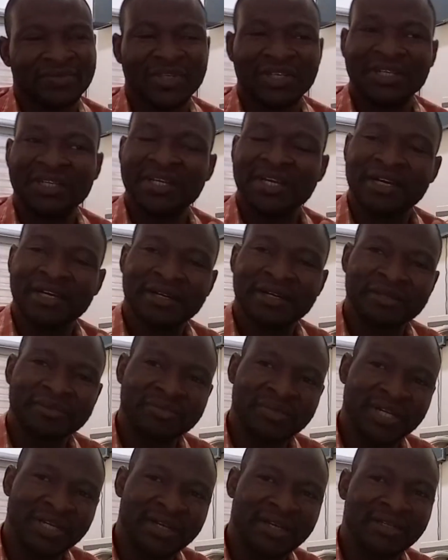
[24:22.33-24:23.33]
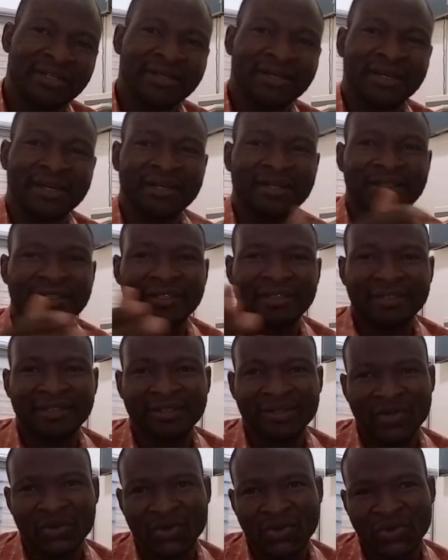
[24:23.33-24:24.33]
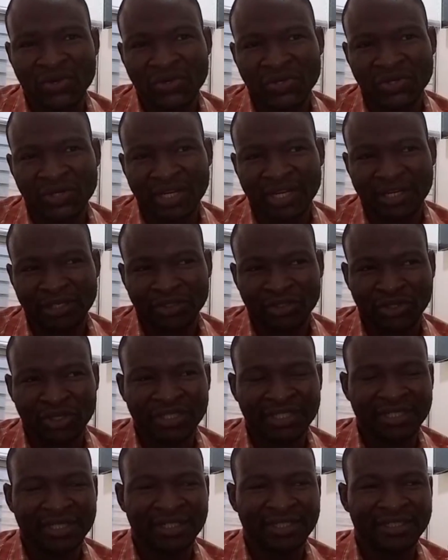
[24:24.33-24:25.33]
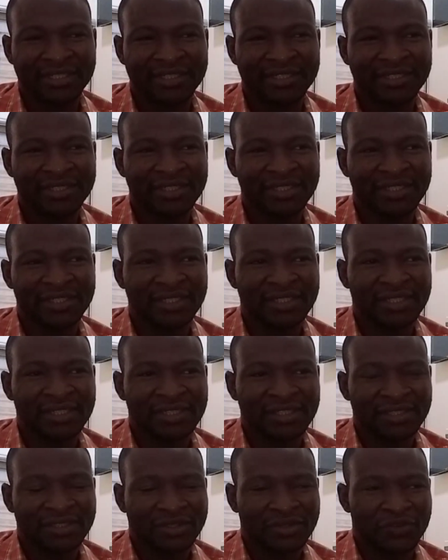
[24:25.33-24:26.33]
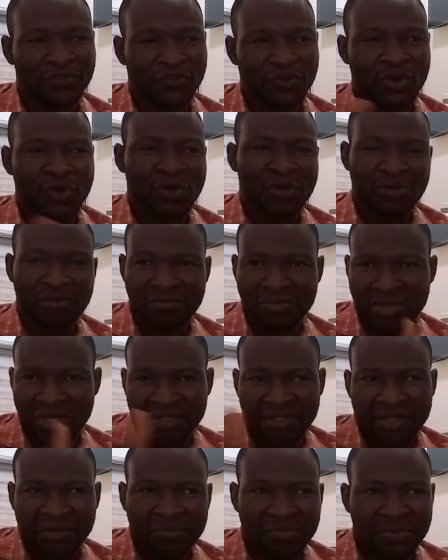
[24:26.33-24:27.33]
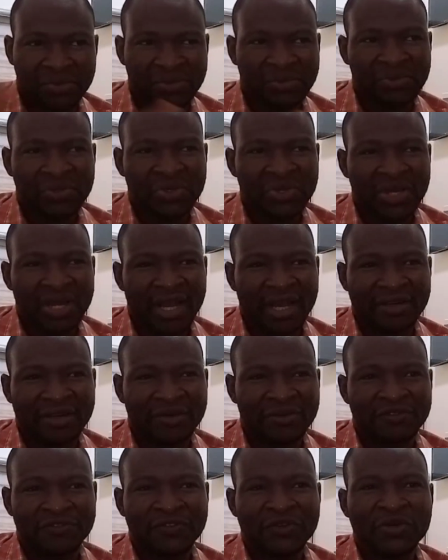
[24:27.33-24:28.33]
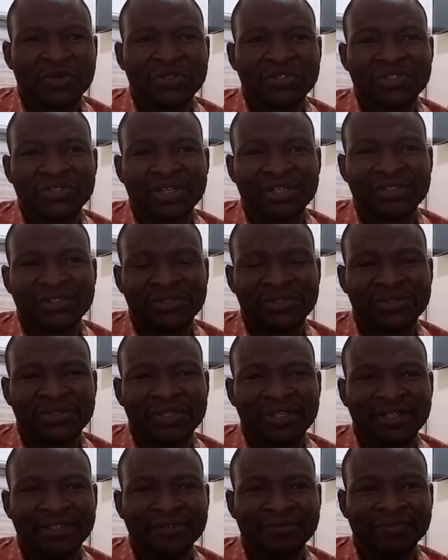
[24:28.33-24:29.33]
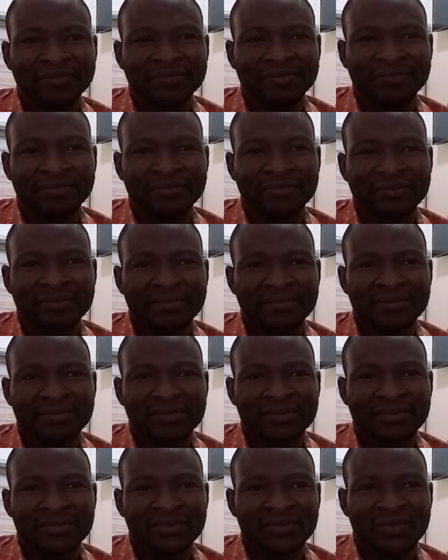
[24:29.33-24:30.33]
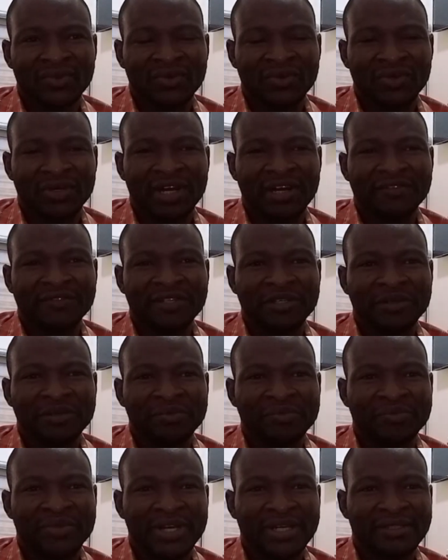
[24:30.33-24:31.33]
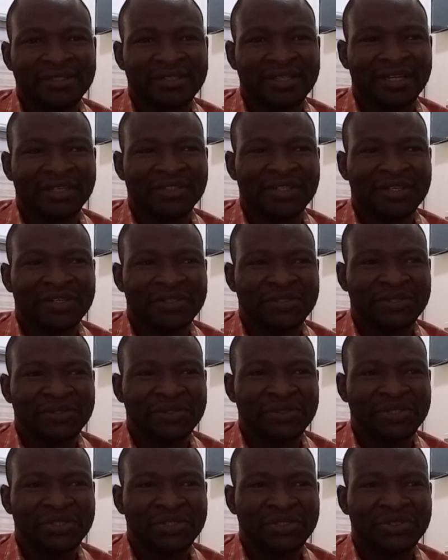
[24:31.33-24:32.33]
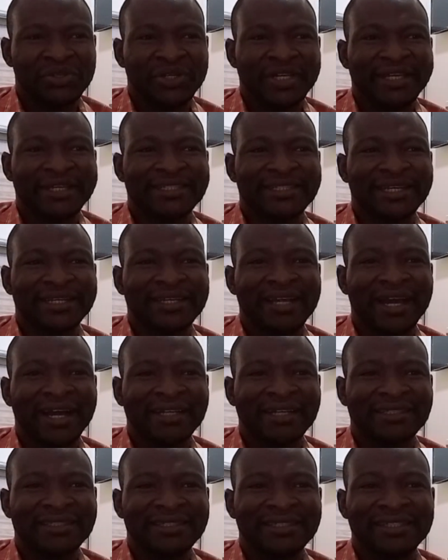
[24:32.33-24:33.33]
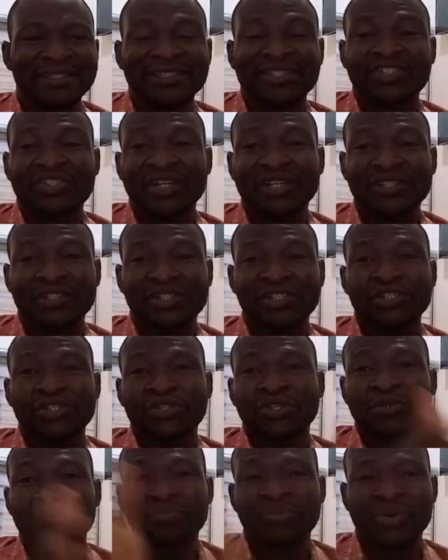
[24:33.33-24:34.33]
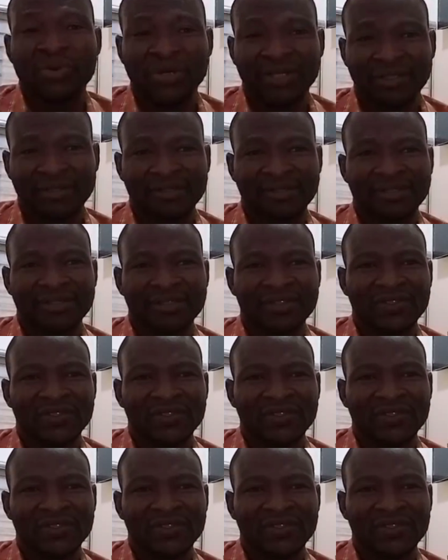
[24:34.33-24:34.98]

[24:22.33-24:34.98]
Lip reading: either mechanically or electronically. So for example, an unfocused transducer would have the best lateral resolution located at this transition point.